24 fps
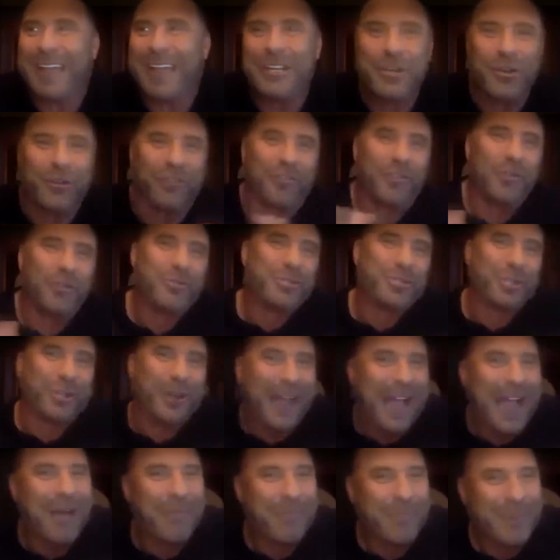in your
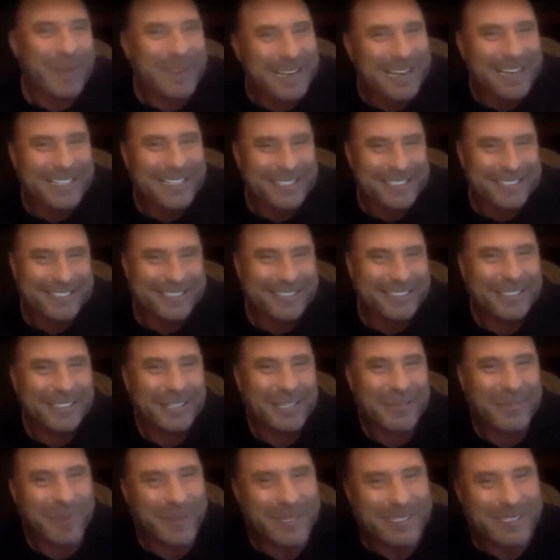future happiness, yeah.